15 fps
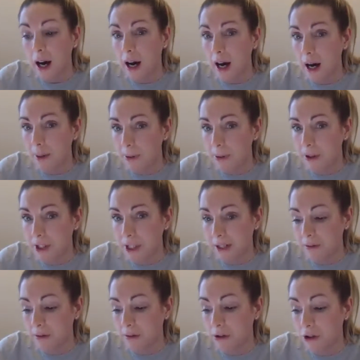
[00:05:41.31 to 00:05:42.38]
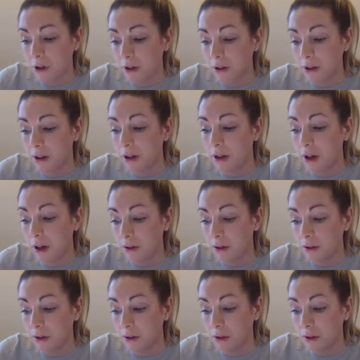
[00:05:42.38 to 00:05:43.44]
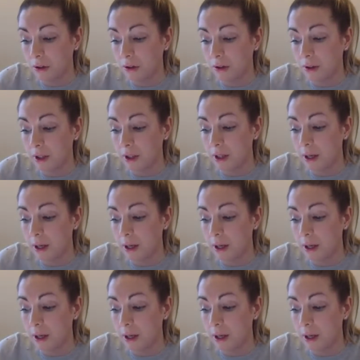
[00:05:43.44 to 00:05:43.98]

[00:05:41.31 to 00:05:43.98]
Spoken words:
I put down the dog on the lawn